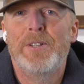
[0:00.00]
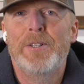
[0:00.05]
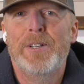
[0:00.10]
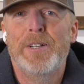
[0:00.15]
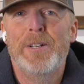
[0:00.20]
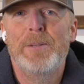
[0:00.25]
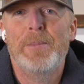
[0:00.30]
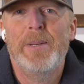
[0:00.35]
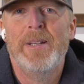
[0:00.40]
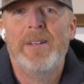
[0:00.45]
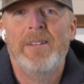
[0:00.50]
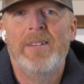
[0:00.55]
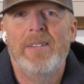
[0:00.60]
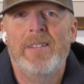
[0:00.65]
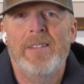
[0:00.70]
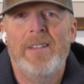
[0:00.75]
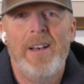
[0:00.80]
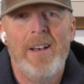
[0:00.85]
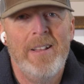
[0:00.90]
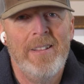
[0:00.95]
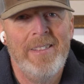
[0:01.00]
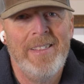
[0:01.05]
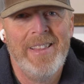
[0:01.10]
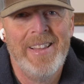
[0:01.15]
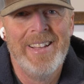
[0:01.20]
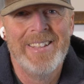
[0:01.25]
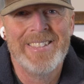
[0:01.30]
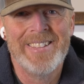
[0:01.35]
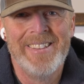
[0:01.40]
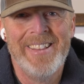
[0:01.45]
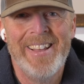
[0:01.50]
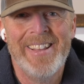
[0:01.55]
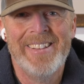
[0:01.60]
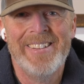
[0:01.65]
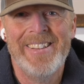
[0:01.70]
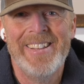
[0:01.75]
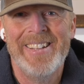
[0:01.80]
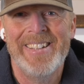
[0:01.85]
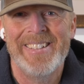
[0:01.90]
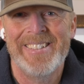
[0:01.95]
you're going to be a lot less
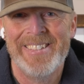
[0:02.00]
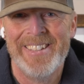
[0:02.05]
likely to